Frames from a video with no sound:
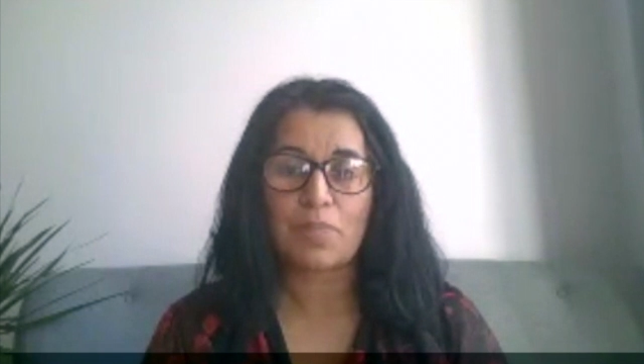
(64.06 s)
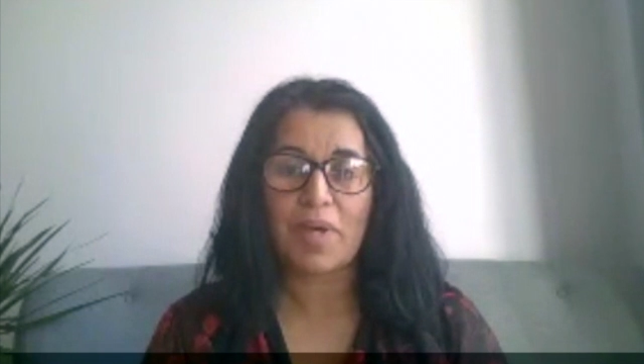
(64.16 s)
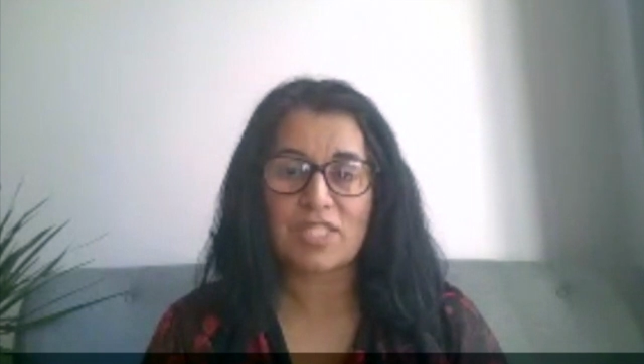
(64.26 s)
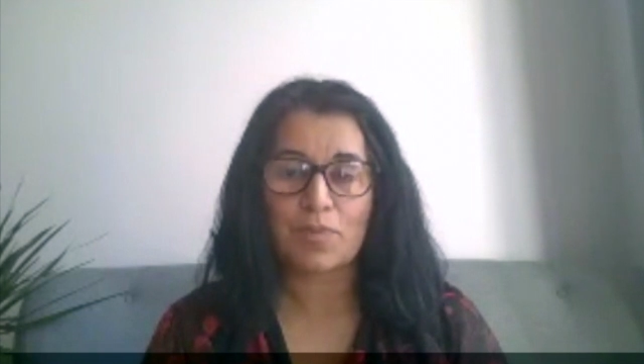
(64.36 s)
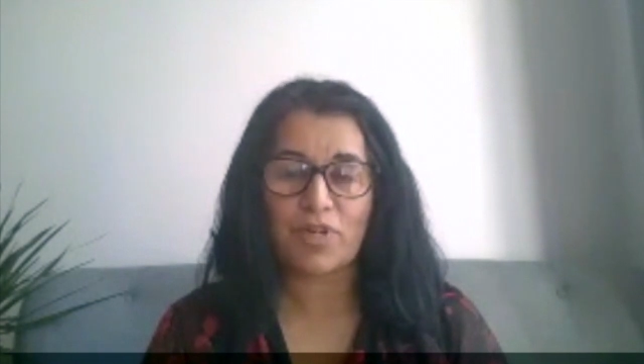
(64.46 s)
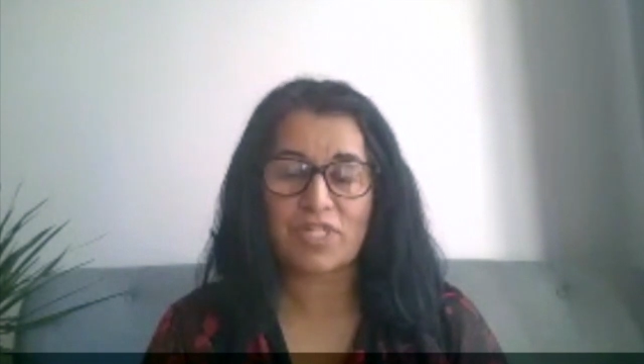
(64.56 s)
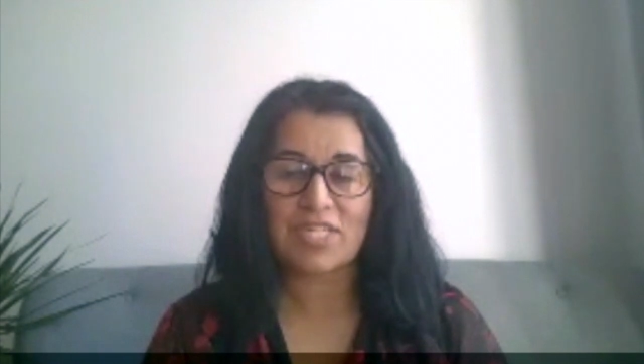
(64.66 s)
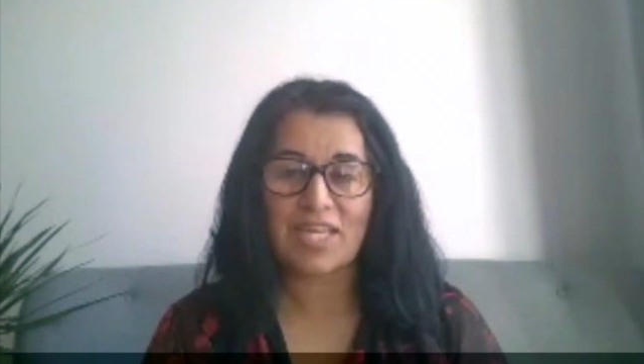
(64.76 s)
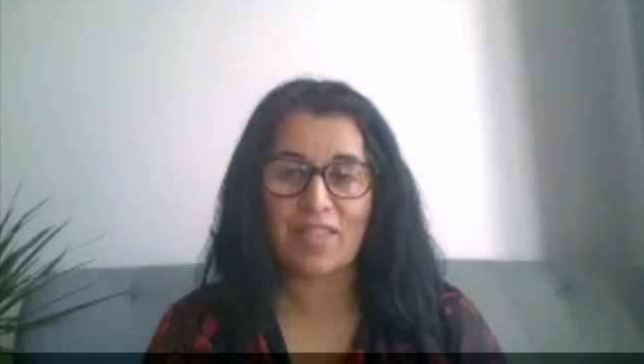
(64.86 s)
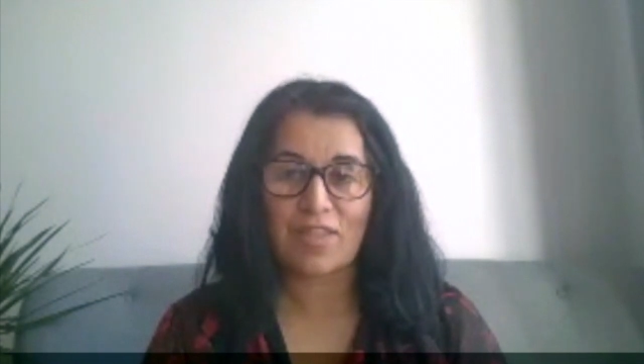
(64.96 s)
to better
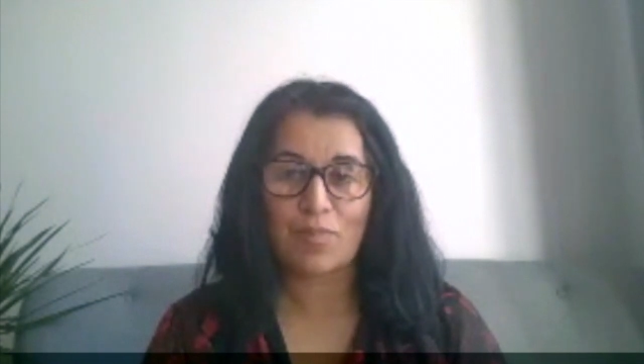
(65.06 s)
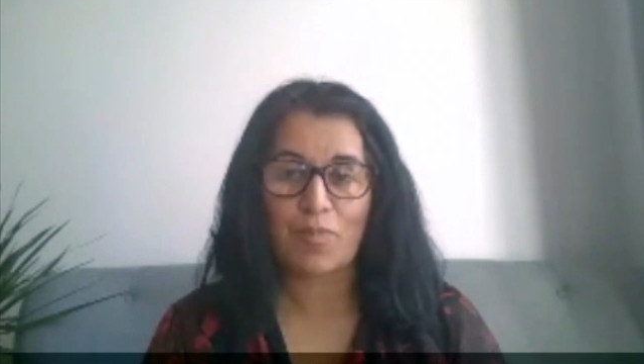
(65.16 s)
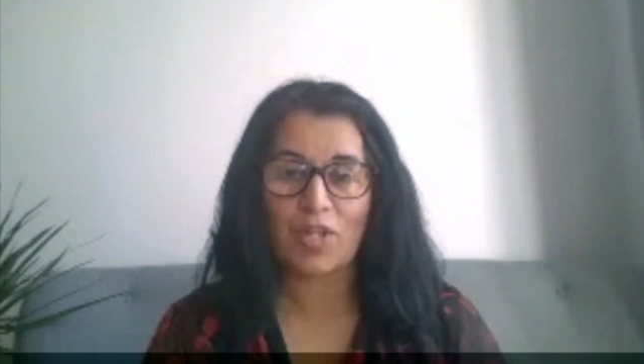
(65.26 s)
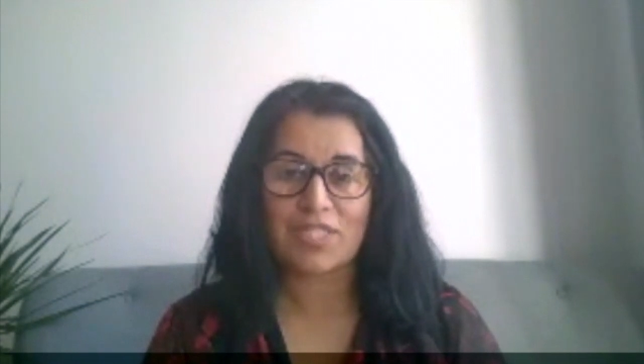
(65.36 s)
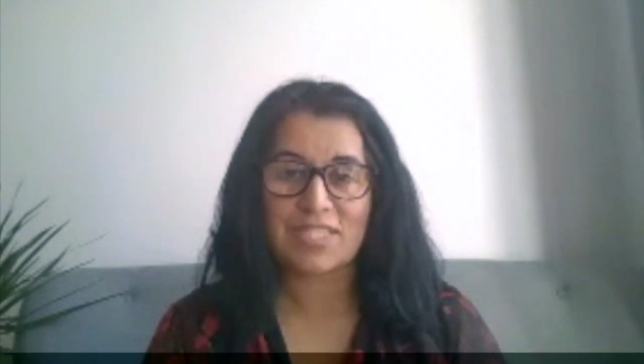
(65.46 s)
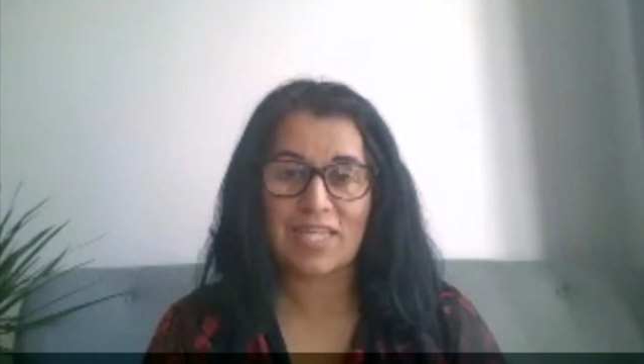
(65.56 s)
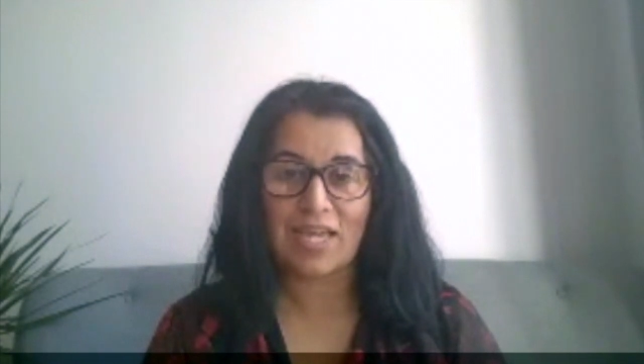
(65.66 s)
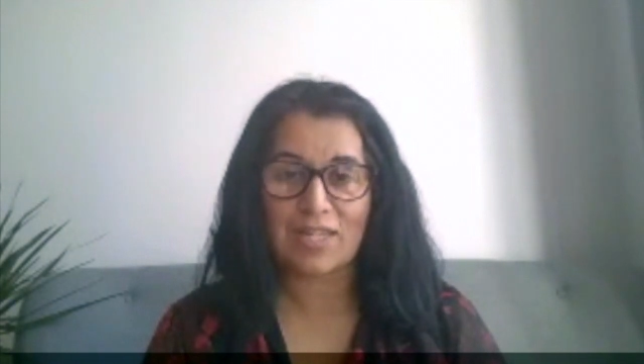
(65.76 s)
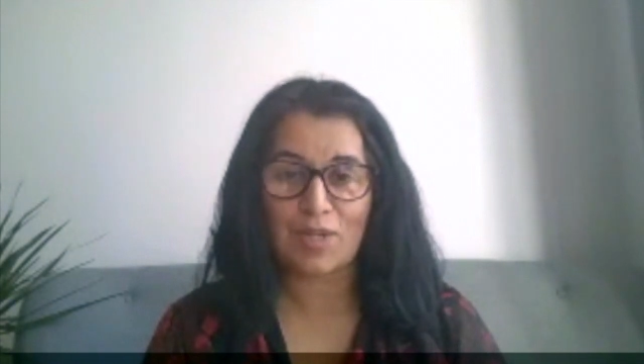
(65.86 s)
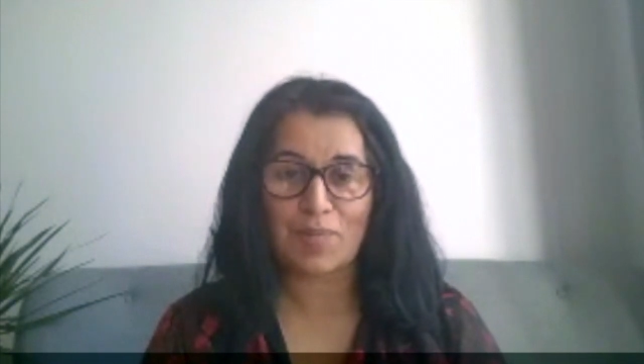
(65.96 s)
bring together
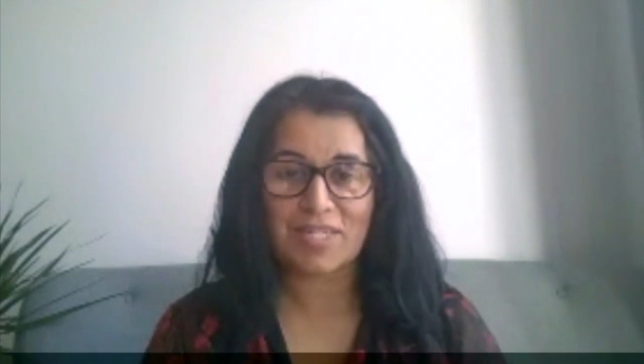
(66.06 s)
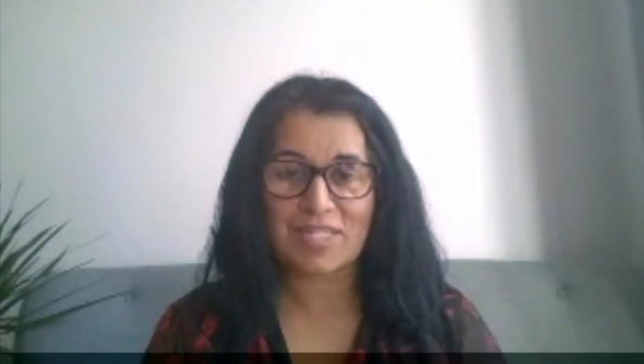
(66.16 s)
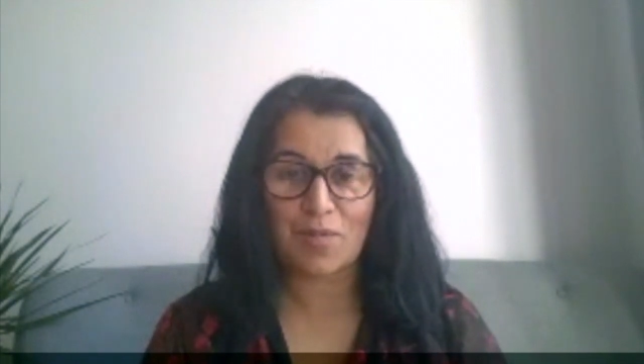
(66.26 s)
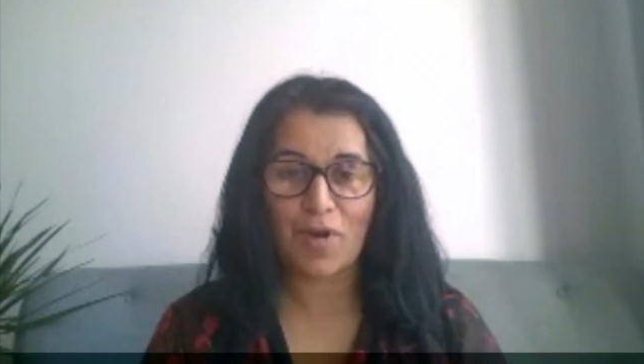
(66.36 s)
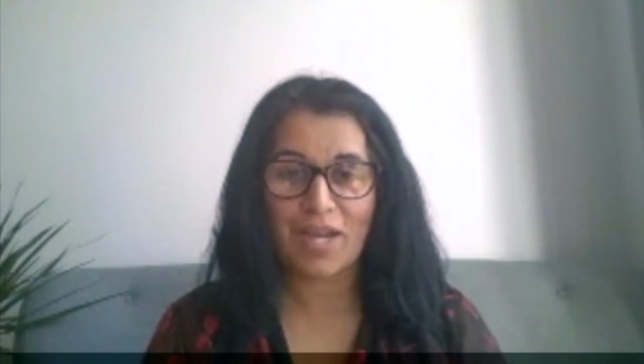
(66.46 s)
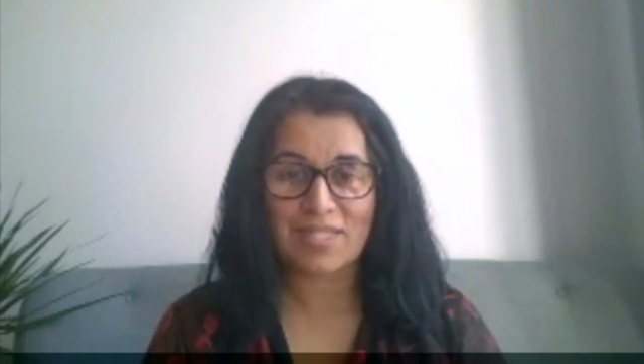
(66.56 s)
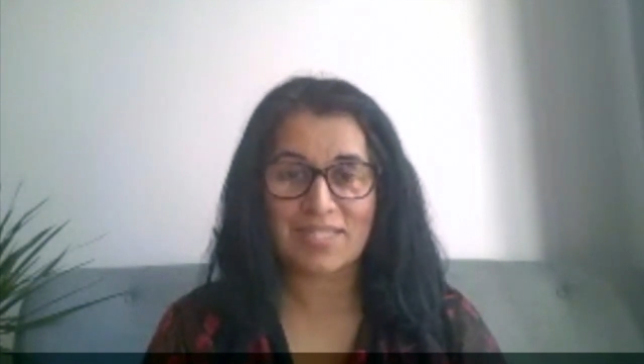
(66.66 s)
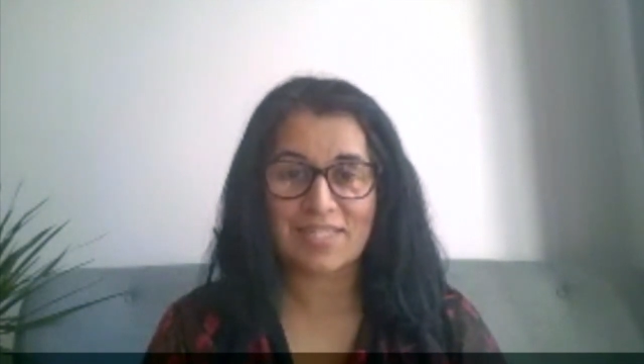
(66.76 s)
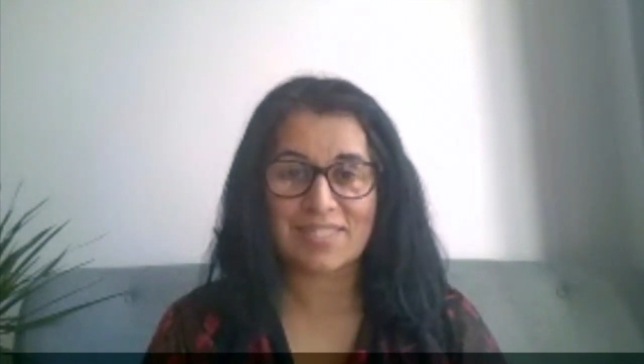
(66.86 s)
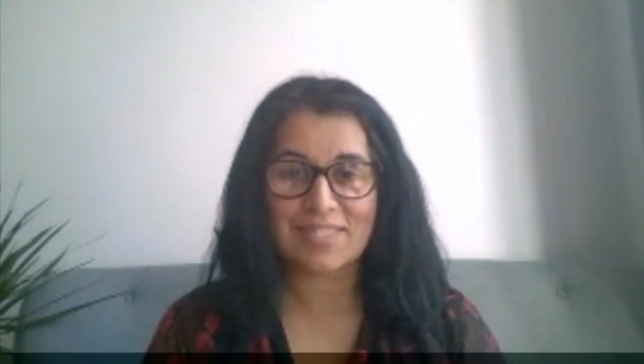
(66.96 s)
policy and humanitarian
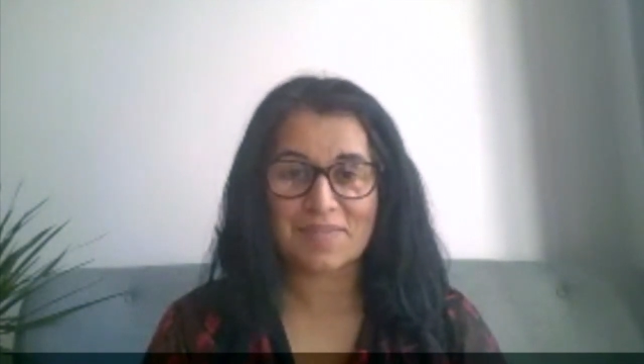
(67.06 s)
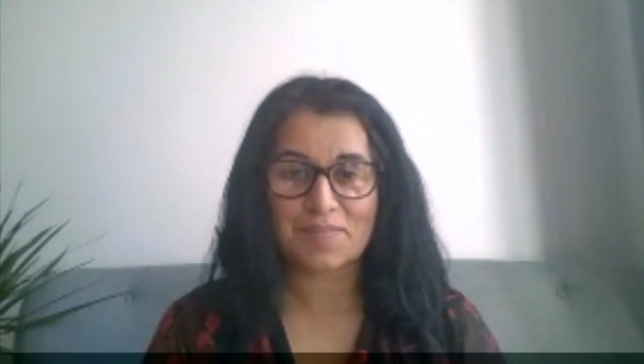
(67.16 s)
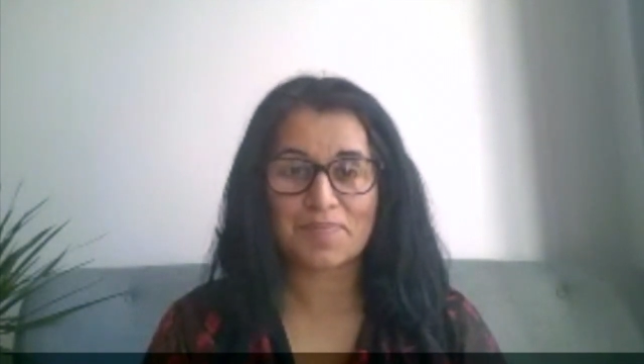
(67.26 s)
practice.